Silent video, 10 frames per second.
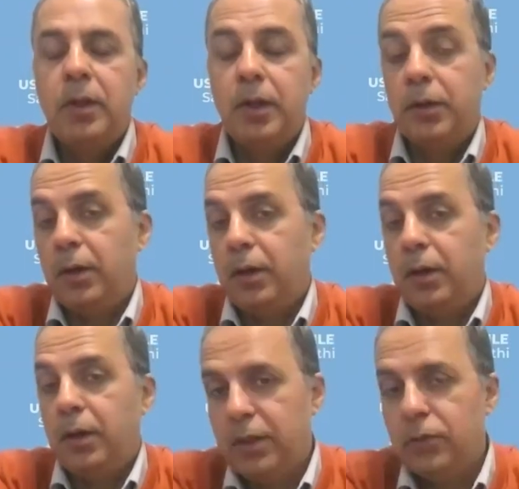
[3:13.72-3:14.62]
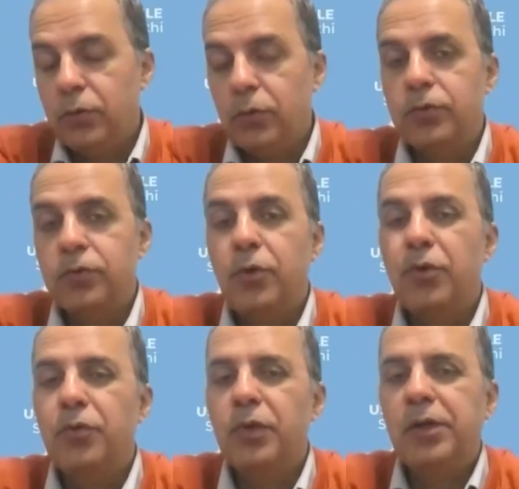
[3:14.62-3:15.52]
And then, of course,
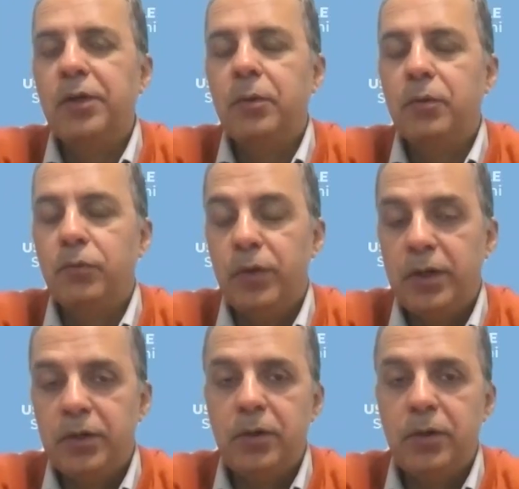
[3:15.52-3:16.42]
don't wait